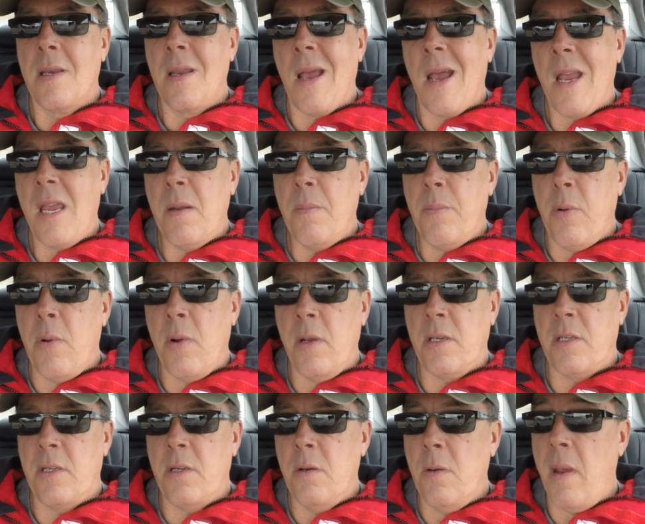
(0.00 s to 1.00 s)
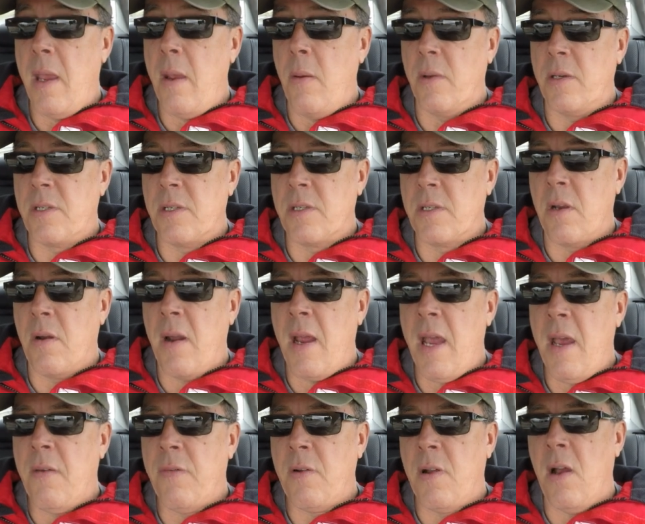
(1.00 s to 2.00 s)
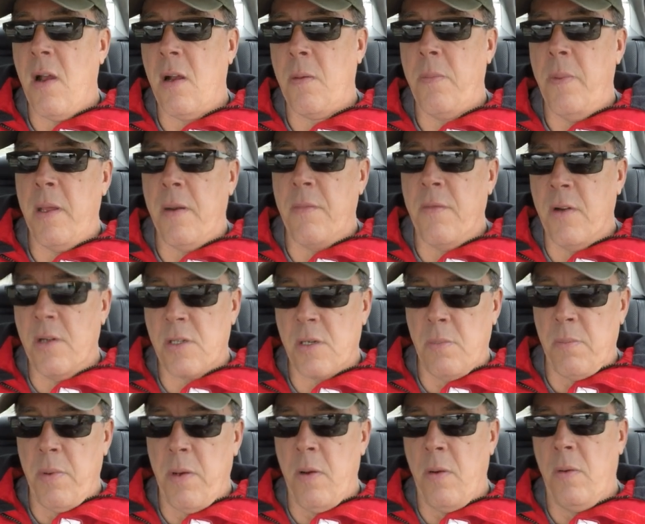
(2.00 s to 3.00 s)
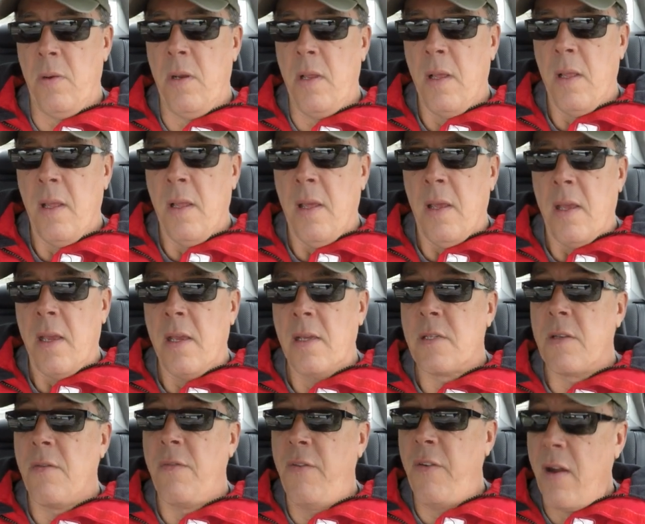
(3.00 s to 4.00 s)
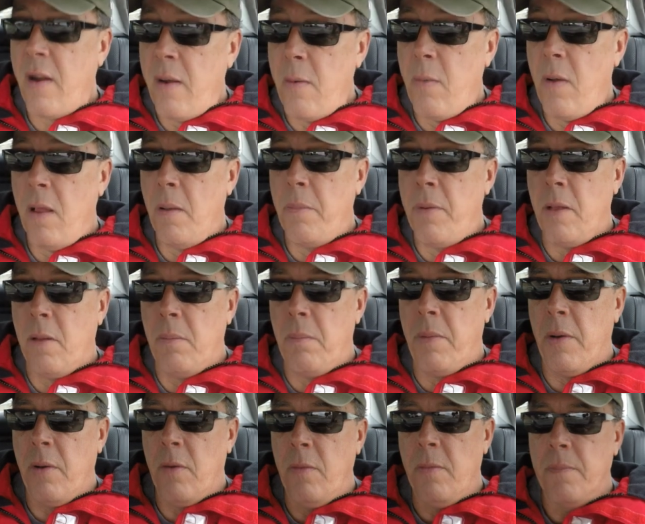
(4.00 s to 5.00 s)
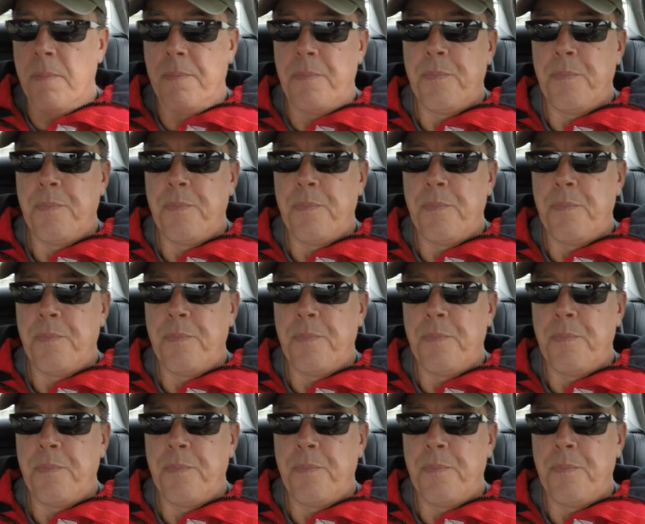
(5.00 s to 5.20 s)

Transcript: 9.2A, which is their aft cockpit version boat, is a very well-built boat.